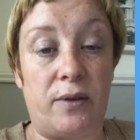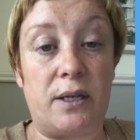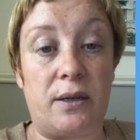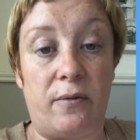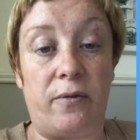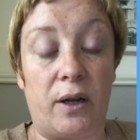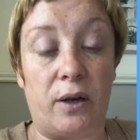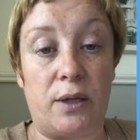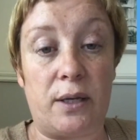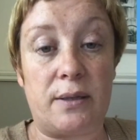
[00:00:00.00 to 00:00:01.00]
didn't follow
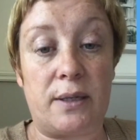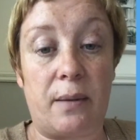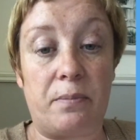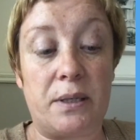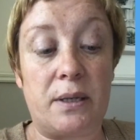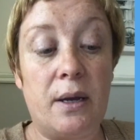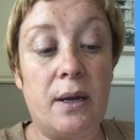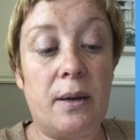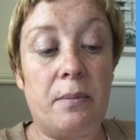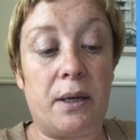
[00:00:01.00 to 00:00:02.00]
these steps.
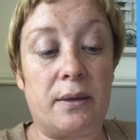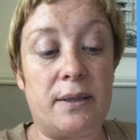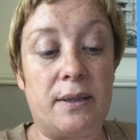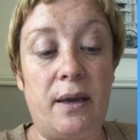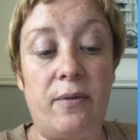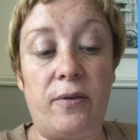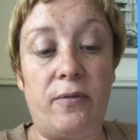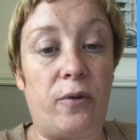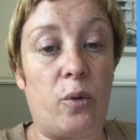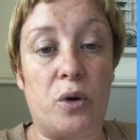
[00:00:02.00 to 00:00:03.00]
Because saving
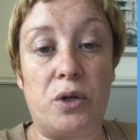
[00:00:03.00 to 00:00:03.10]
for one